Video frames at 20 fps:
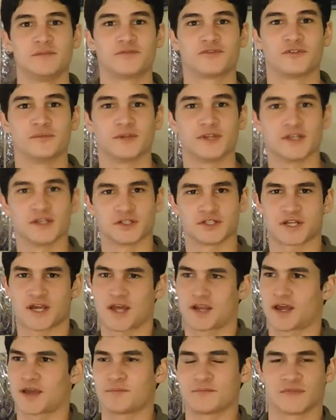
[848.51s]
from getting
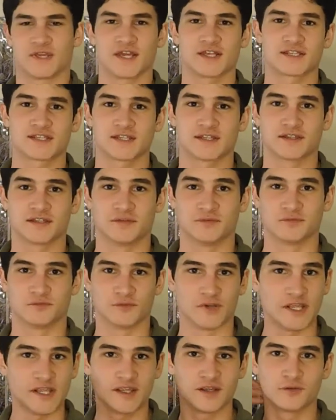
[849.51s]
shot. I'm guessing that
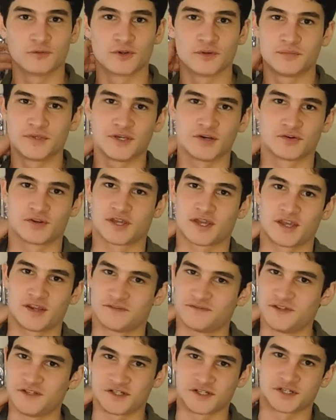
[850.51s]
Negan would be okay if
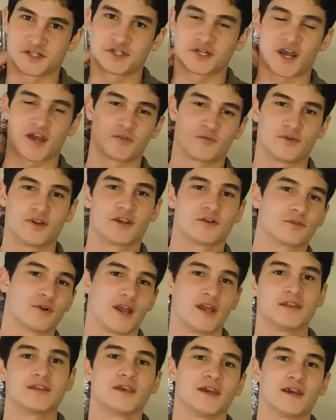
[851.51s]
he just shot Rick
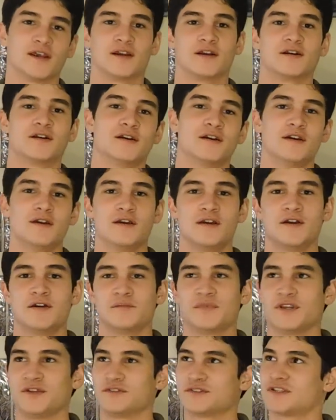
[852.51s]
right there,
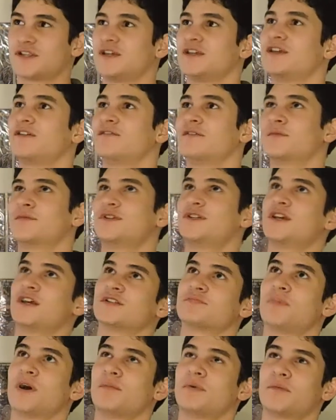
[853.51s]
but he was giving him a chance,
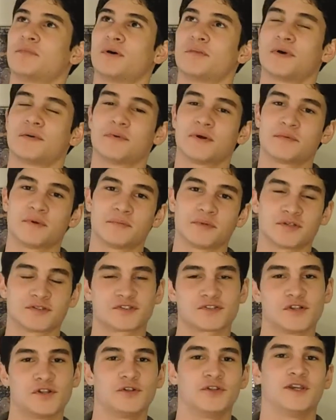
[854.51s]

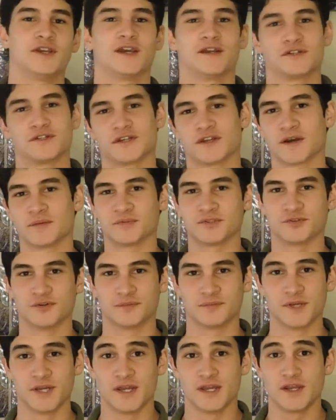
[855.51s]
slowly catching up to him.
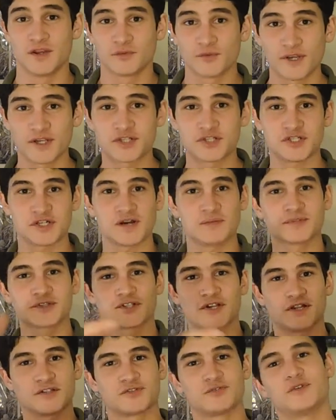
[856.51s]
Rick jumps
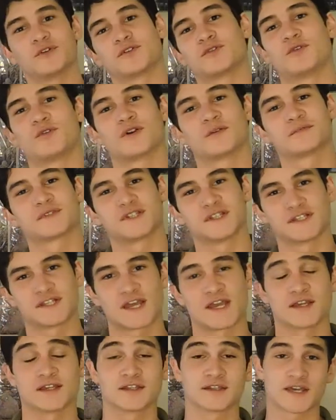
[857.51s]
onto a corpse that's
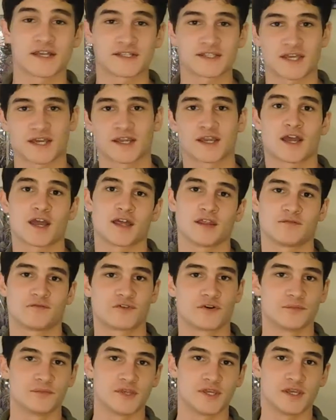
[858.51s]
hanging. That's that guy
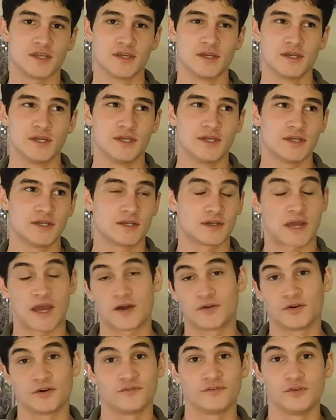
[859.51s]
from the, I
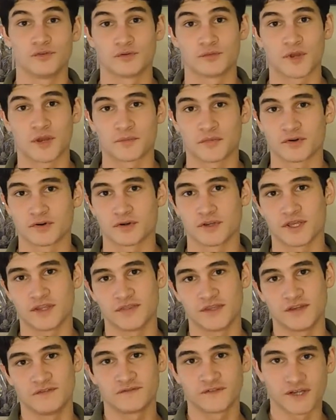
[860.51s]
don't know if you remember, in
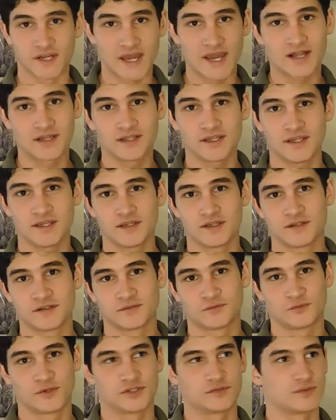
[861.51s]
the finale,
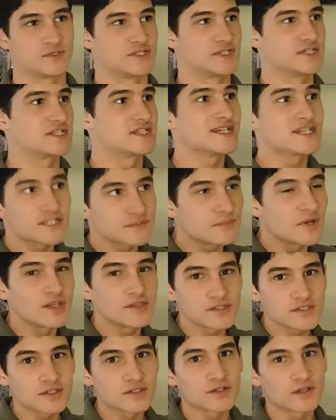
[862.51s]
which was 6
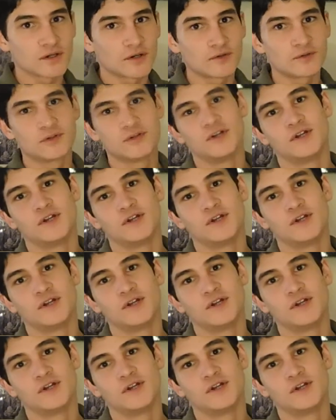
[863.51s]
months ago,